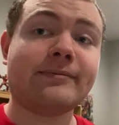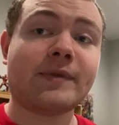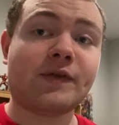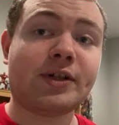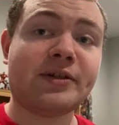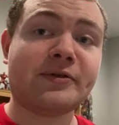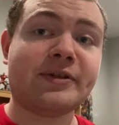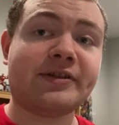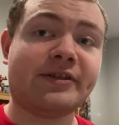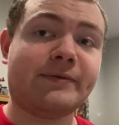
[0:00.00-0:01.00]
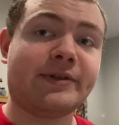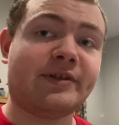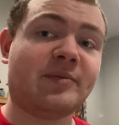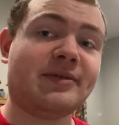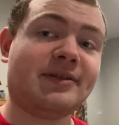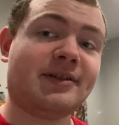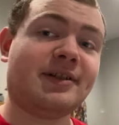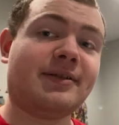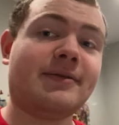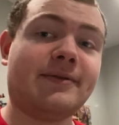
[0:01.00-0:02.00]
I'll show you the green screen once it's put
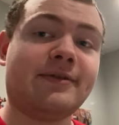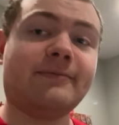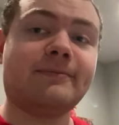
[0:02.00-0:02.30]
together, though.